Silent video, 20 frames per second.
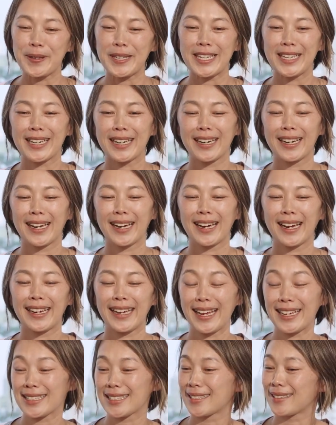be
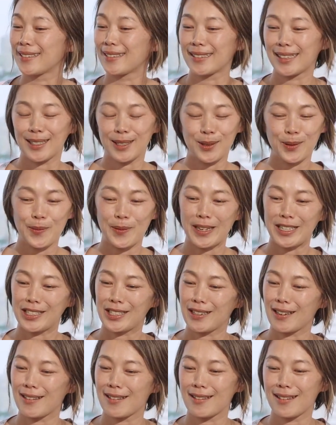as you
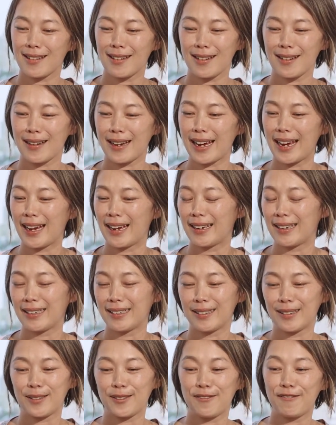mentioned,
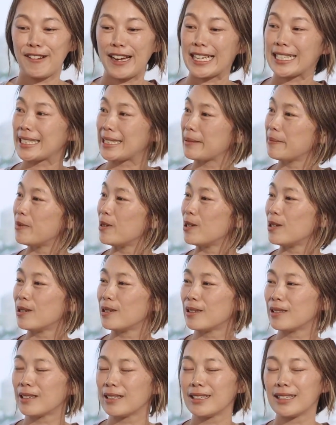
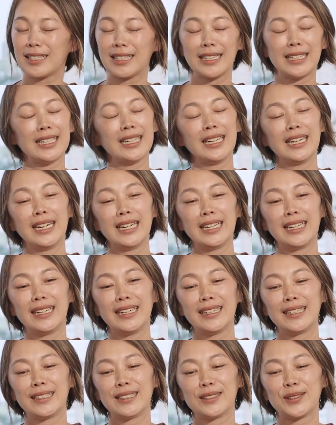flexible,
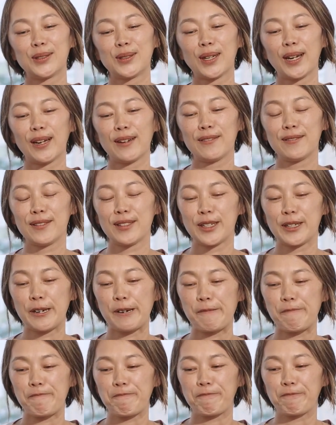to have
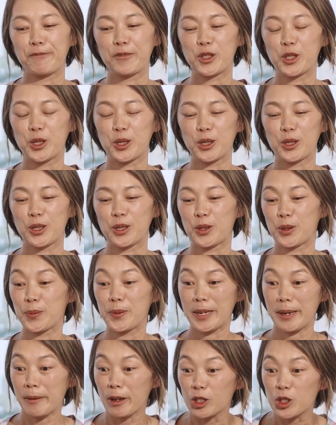to
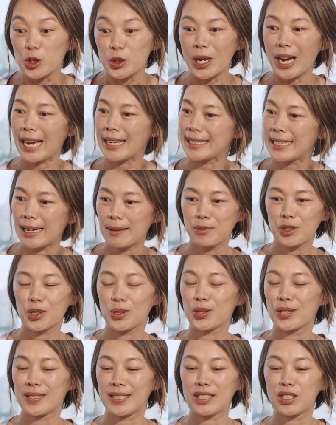be able to adapt
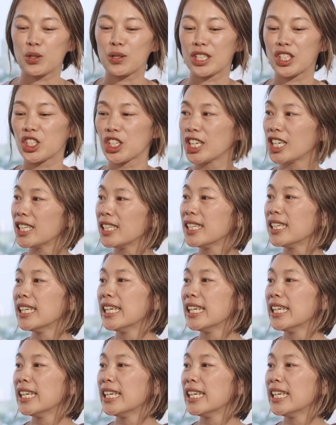to the situation.